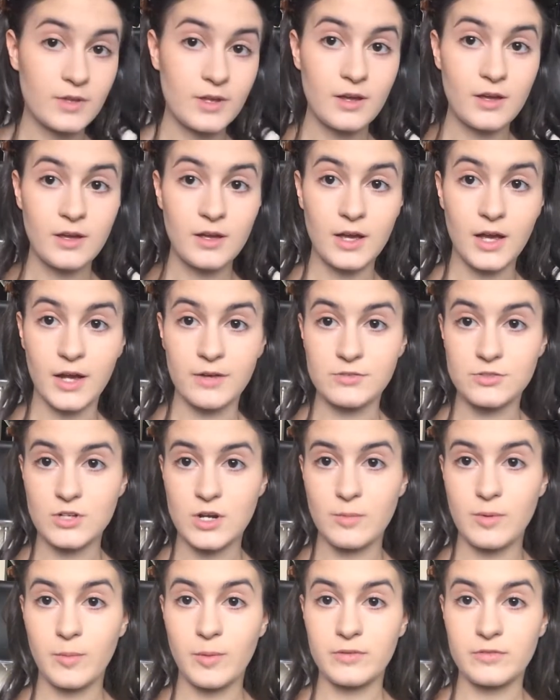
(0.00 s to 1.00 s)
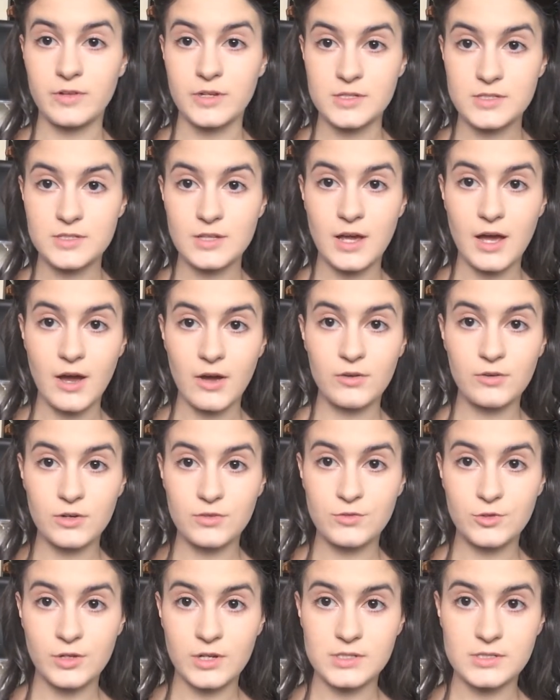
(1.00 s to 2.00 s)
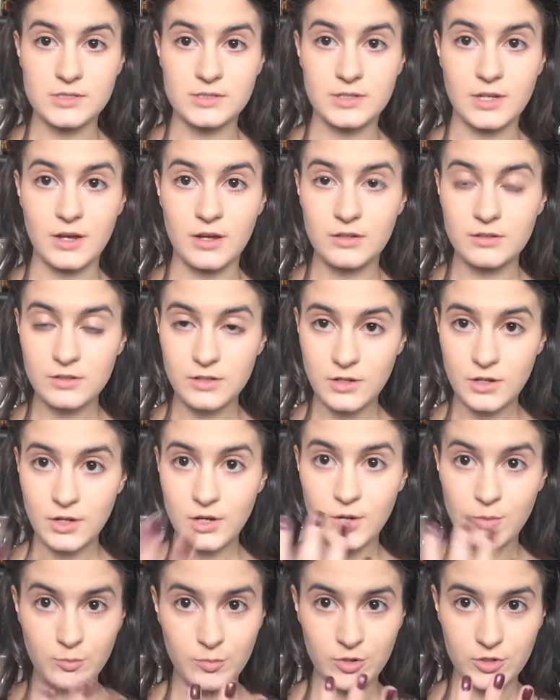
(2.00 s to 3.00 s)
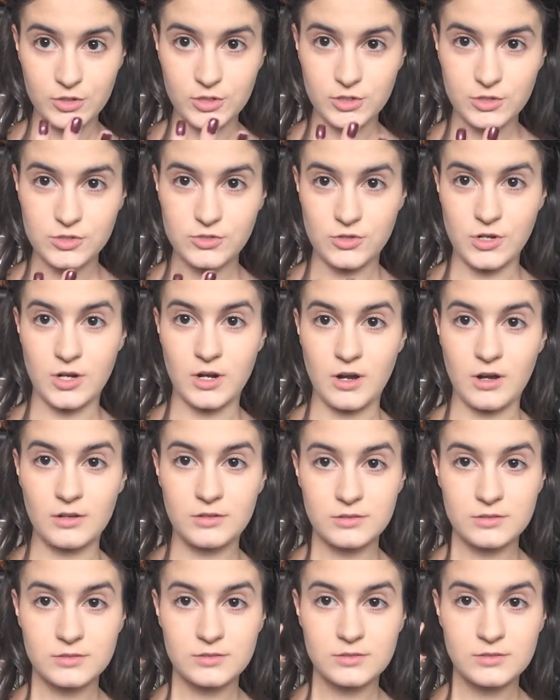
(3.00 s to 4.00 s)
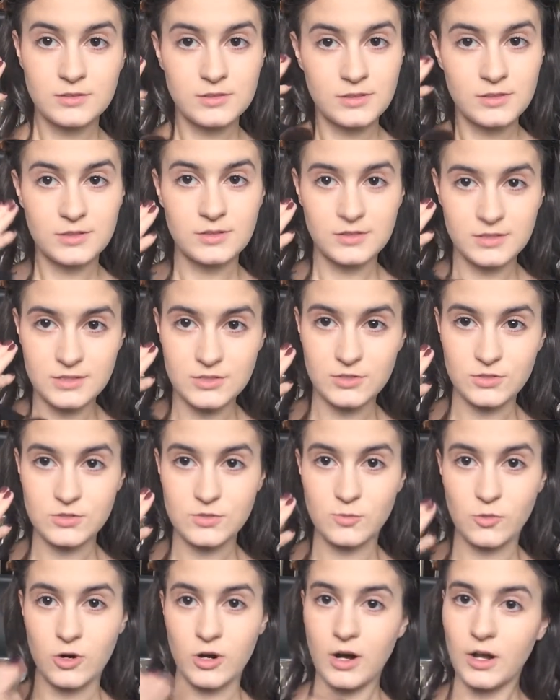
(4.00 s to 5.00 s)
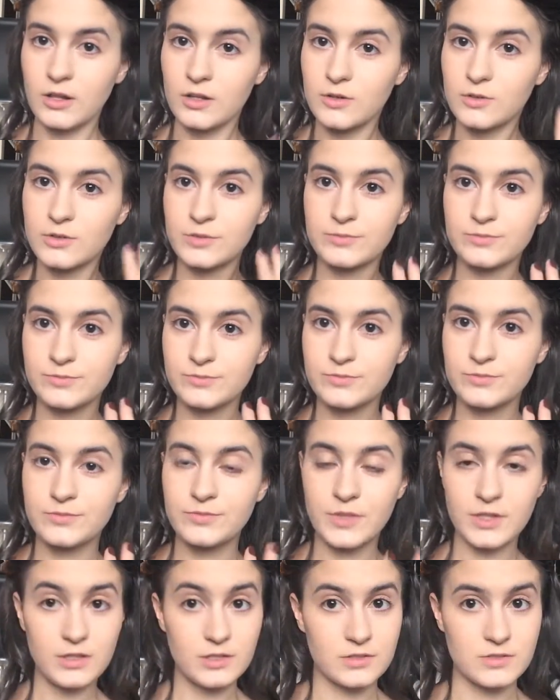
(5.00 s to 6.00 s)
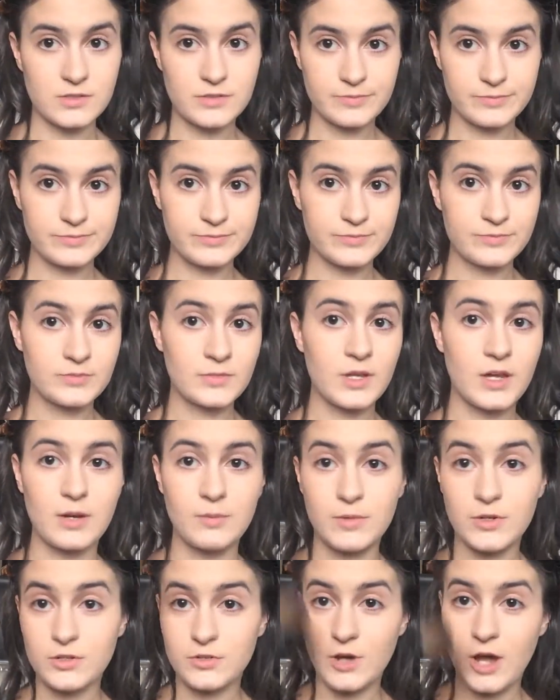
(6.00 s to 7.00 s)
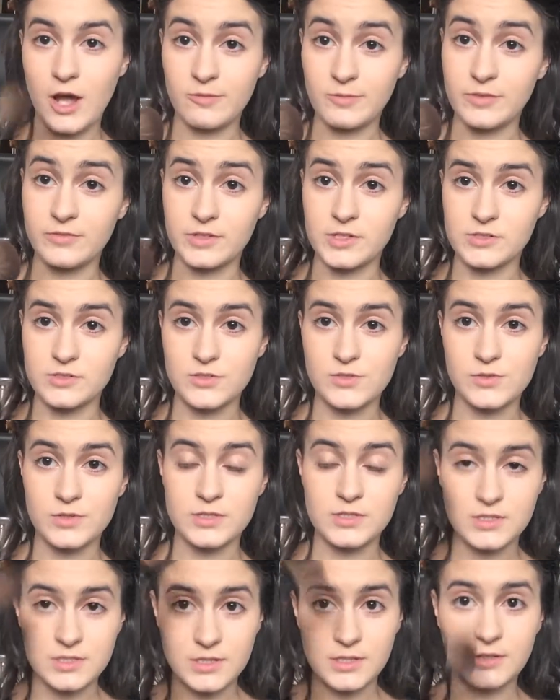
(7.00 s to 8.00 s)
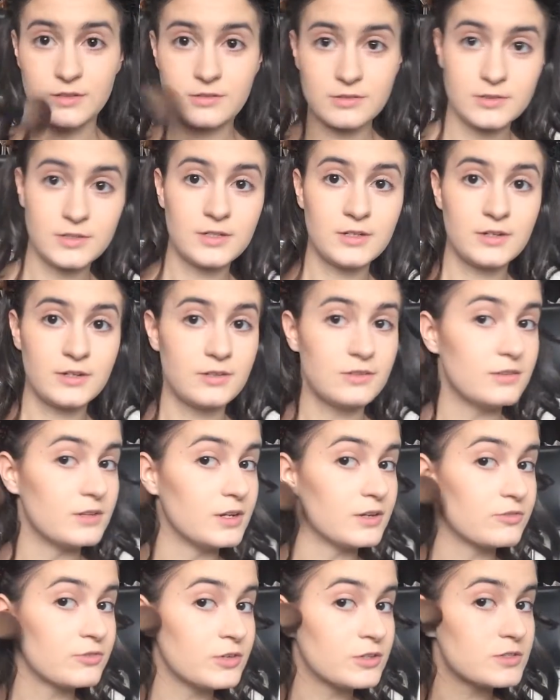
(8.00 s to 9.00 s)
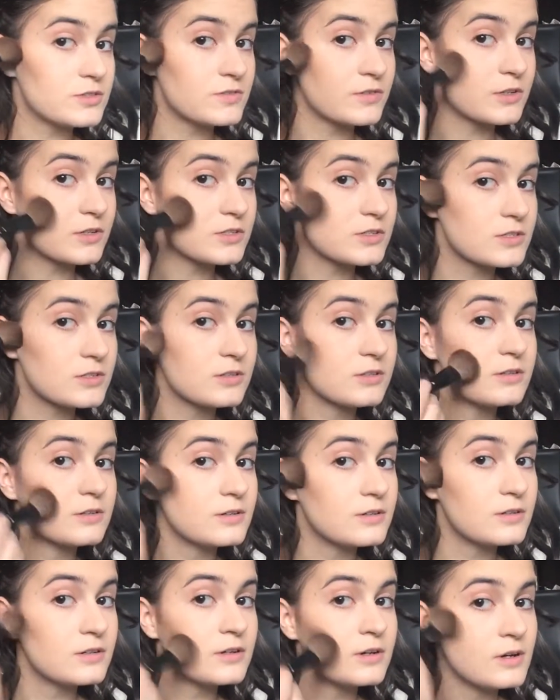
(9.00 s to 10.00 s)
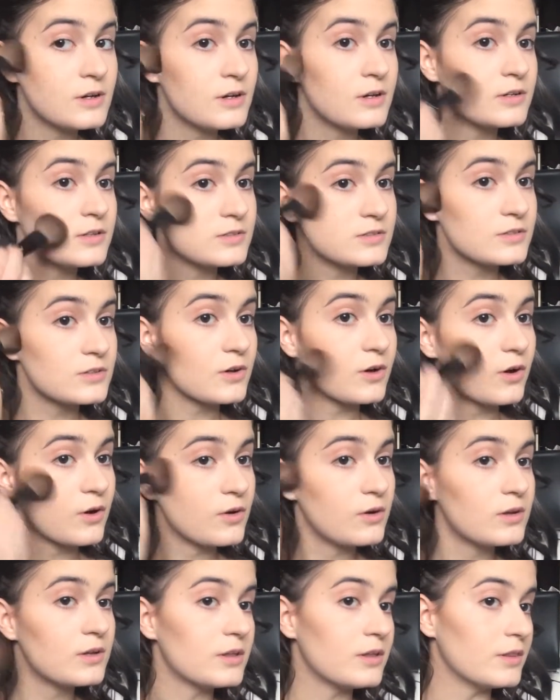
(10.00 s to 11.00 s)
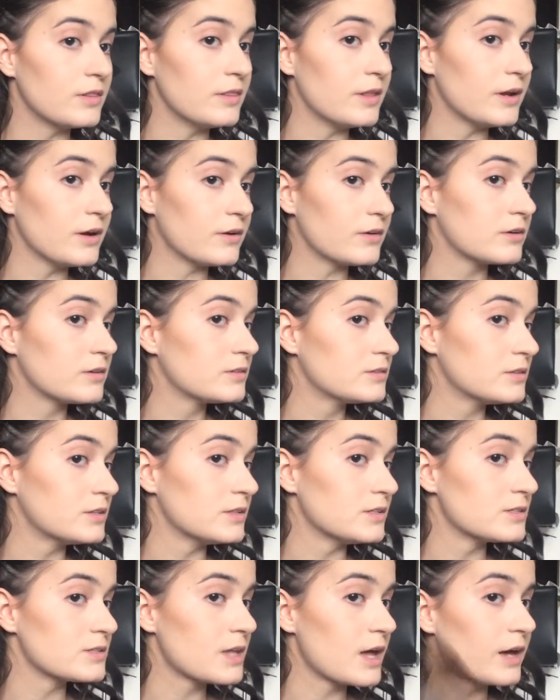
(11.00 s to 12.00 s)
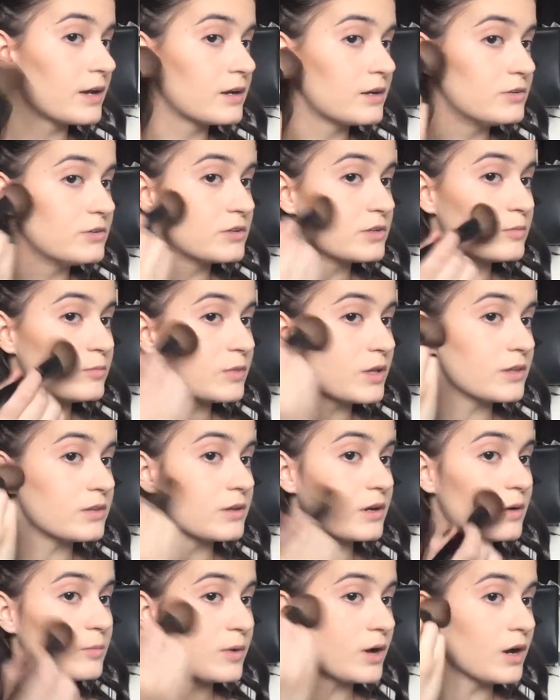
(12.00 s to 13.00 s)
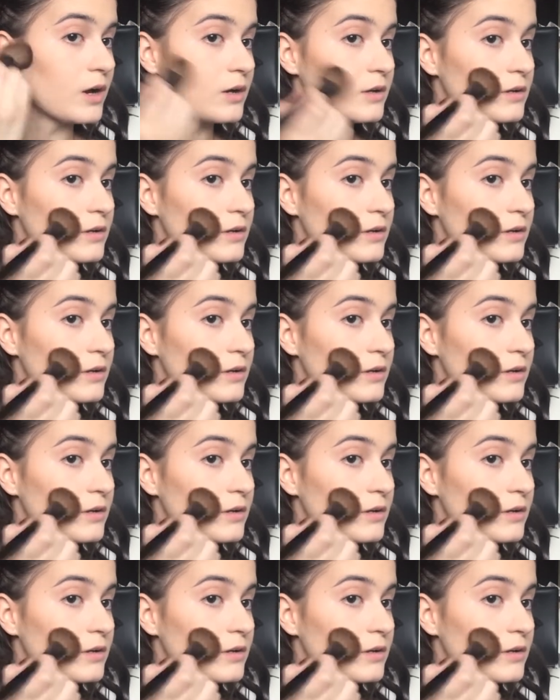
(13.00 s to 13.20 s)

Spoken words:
I have a stripe on my face. I don't know if you guys can tell, but looking straight on, this looks more hollowed than this. I'm going to do half my face so you can see the difference first. So there is that. And you can blend it up